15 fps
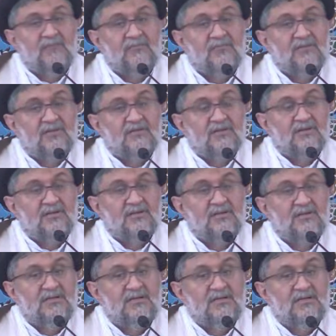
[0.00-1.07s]
Fatir,
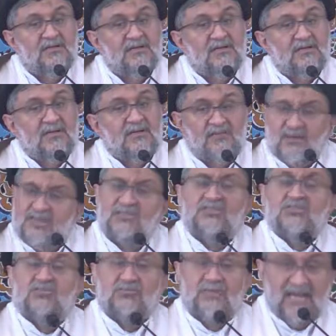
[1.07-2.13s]
refers
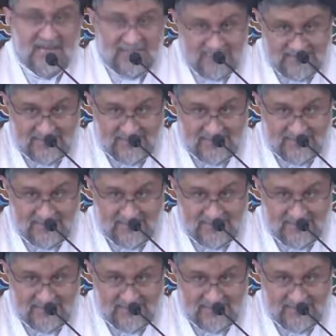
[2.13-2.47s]
to that.